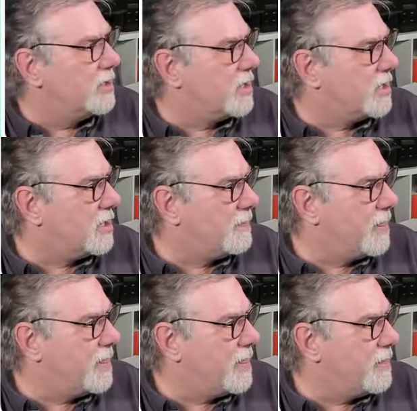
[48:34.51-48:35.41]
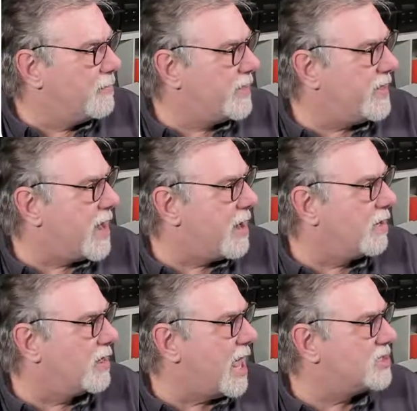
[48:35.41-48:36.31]
But the
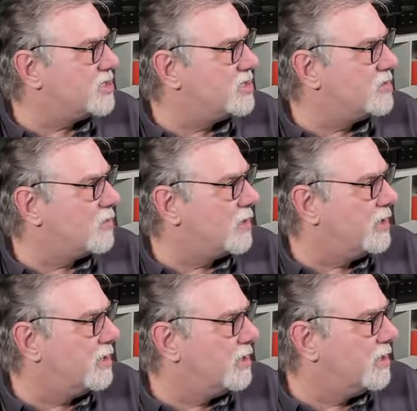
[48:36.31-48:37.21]
hourglass is the one